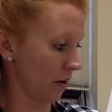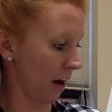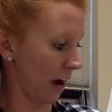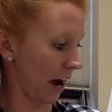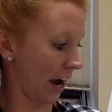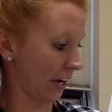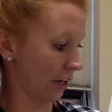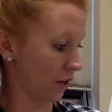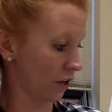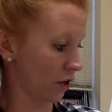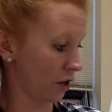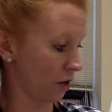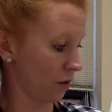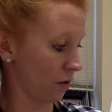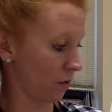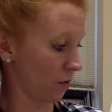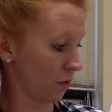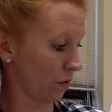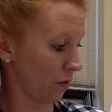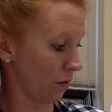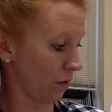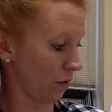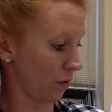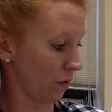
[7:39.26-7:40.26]
I
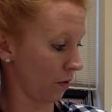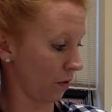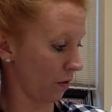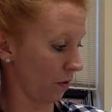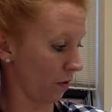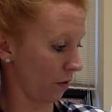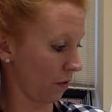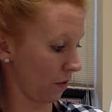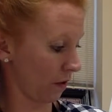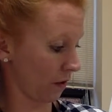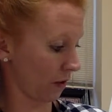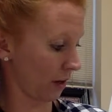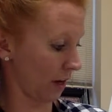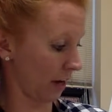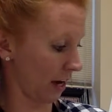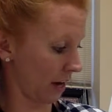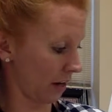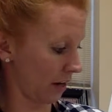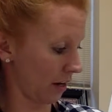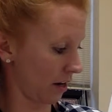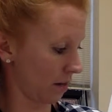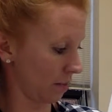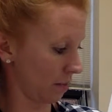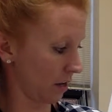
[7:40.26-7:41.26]
know I'm going to
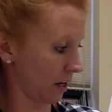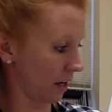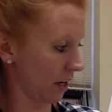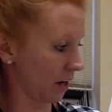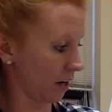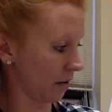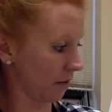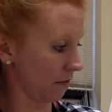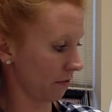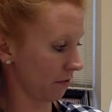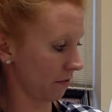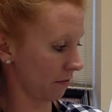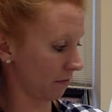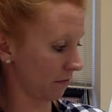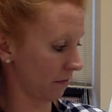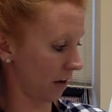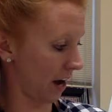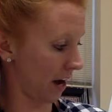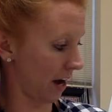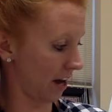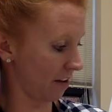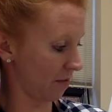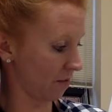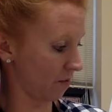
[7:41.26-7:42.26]
add it up here.
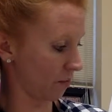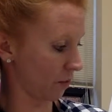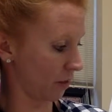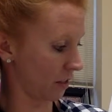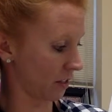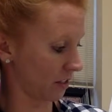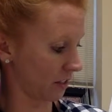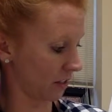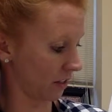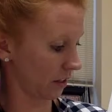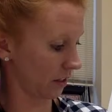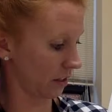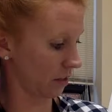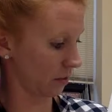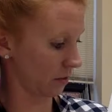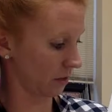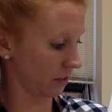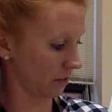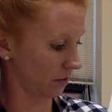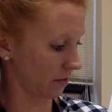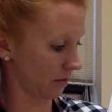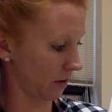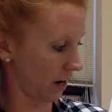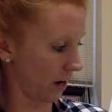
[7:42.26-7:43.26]
5 plus 0
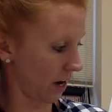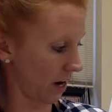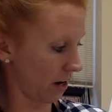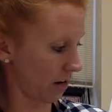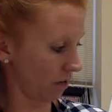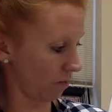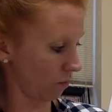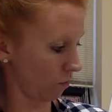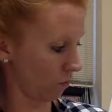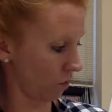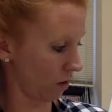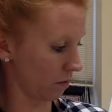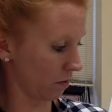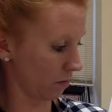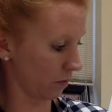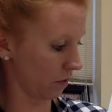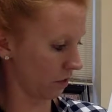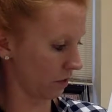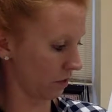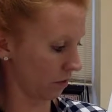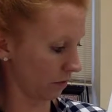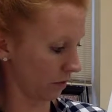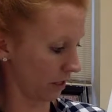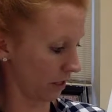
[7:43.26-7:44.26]
is 5. 1
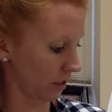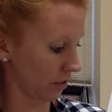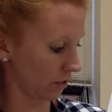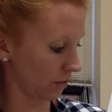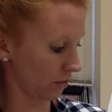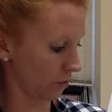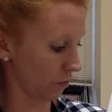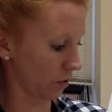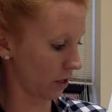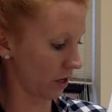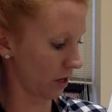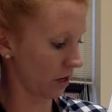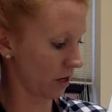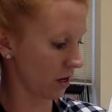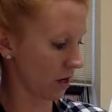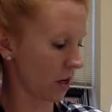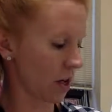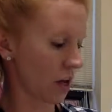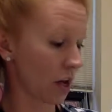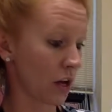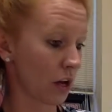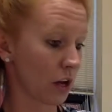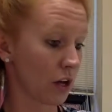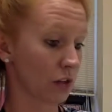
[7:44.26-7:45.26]
plus 3 is 4.
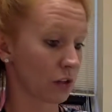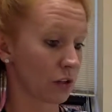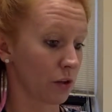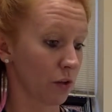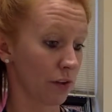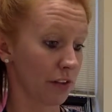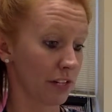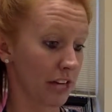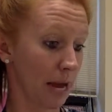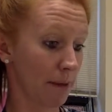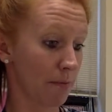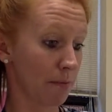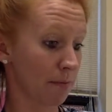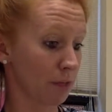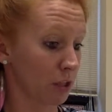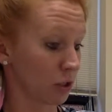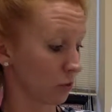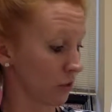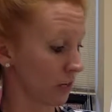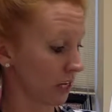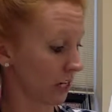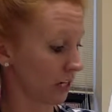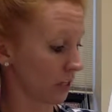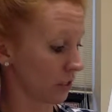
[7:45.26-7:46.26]
So the time in
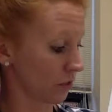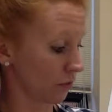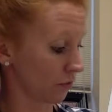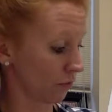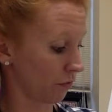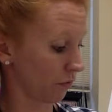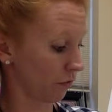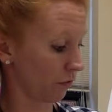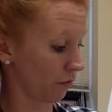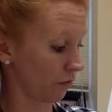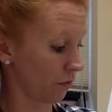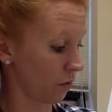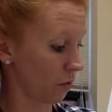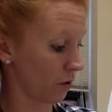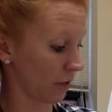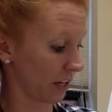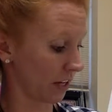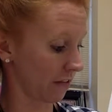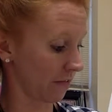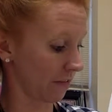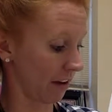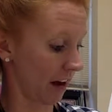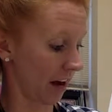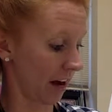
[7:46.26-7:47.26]
between is
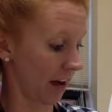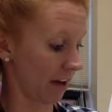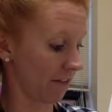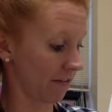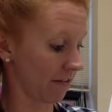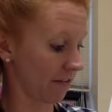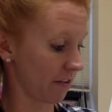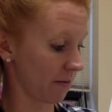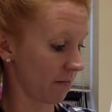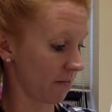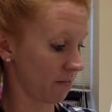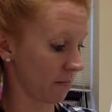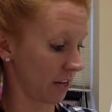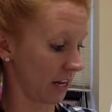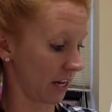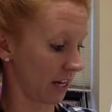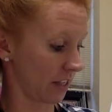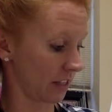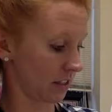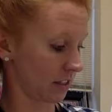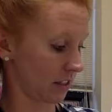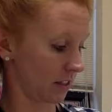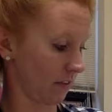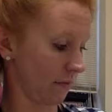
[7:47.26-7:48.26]
45
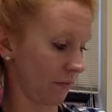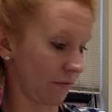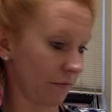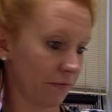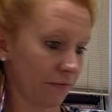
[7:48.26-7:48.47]
minutes.